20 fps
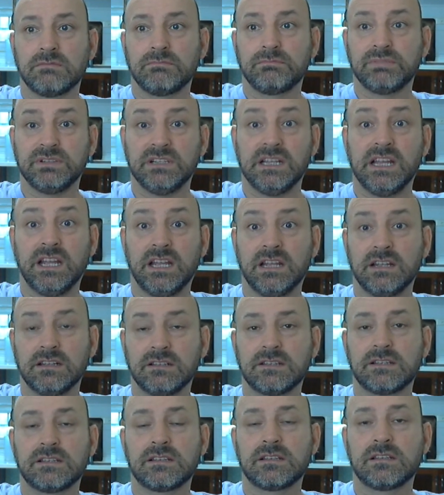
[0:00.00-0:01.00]

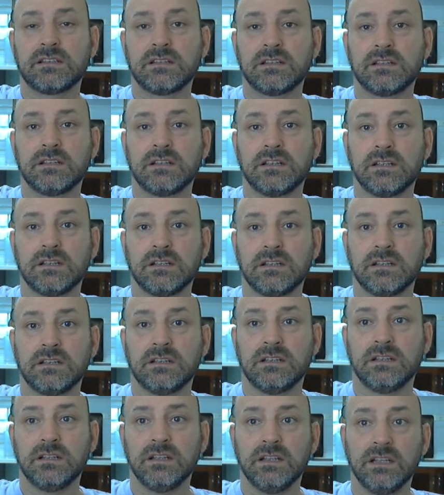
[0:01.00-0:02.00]
plants,
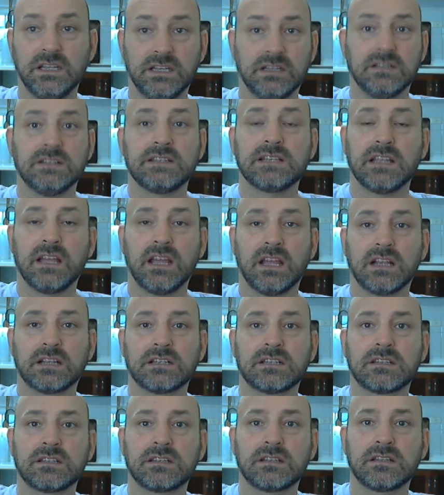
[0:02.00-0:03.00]

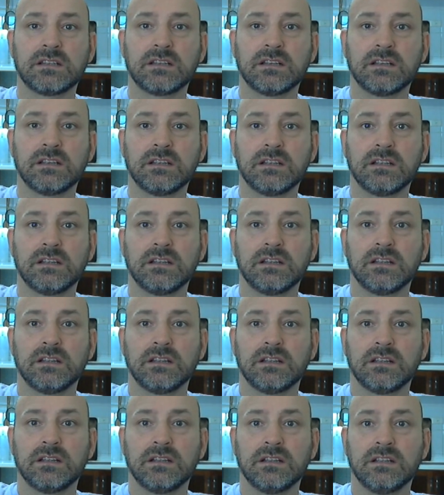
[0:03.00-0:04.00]
insects,
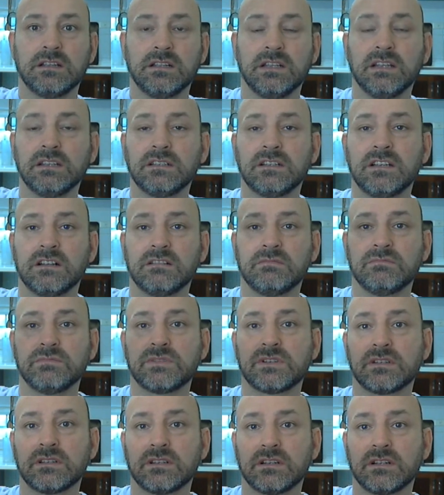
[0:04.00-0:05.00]
and then
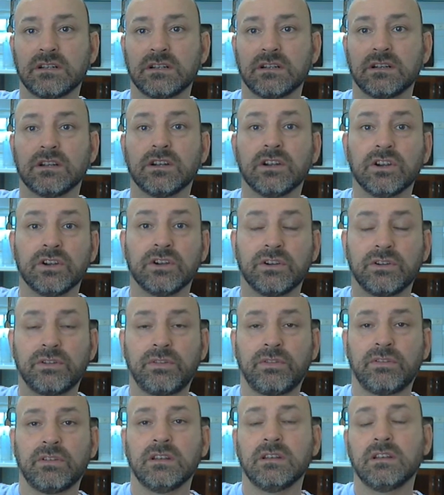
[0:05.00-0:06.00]
comes
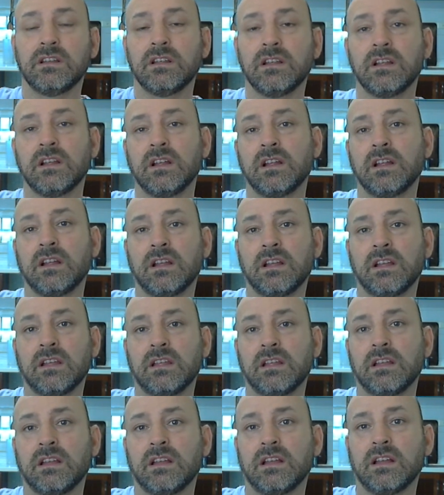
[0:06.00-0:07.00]
earth and
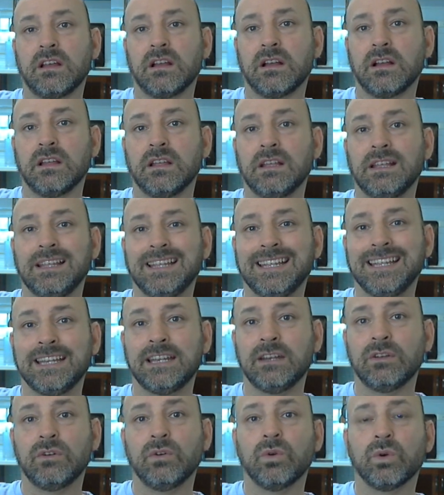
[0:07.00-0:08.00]

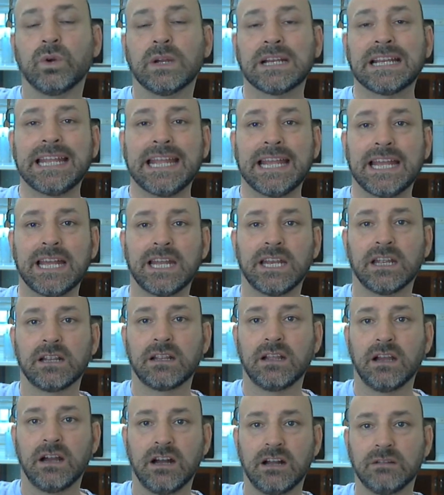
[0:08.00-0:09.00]

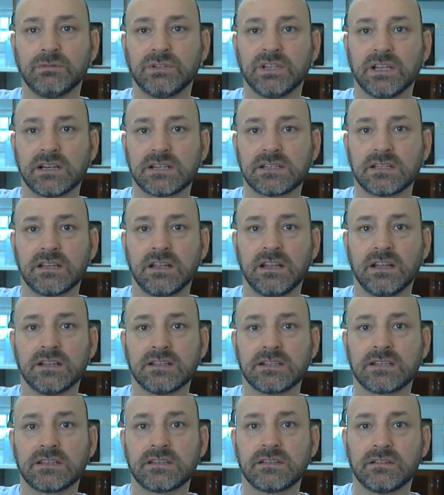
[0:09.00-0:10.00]
inorganic objects,
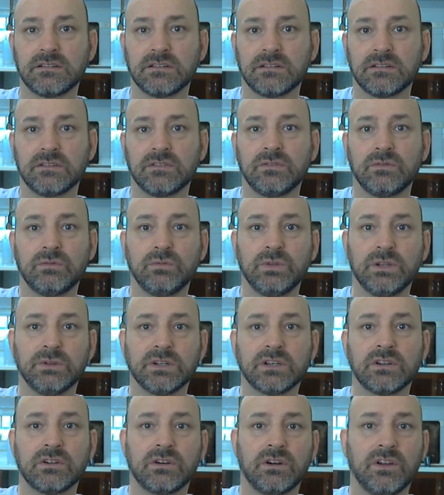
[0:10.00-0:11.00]
as we
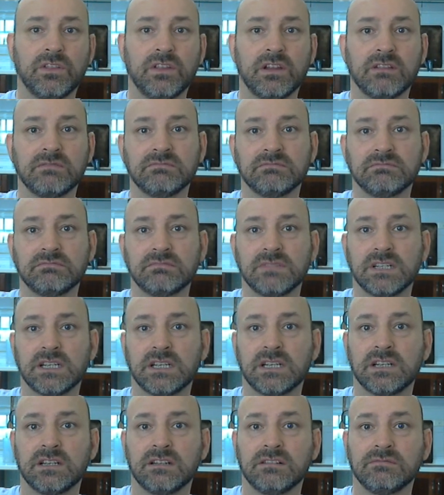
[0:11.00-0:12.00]
would call them.
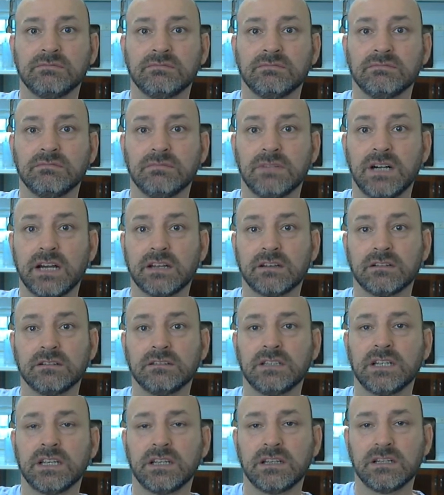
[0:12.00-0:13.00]
Modern
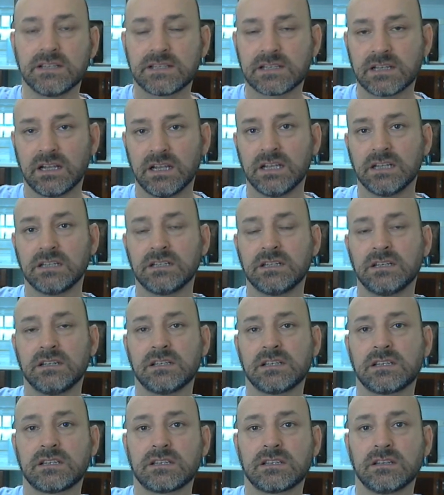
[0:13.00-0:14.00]
day
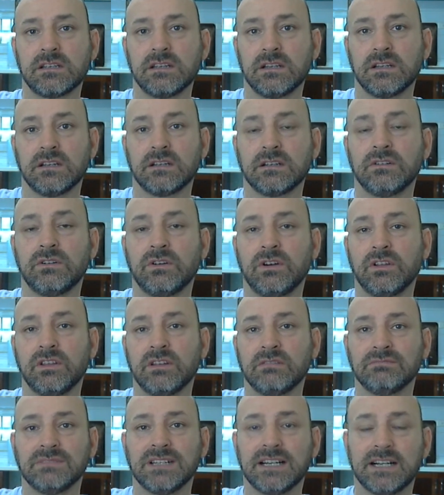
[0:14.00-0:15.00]
scientists call them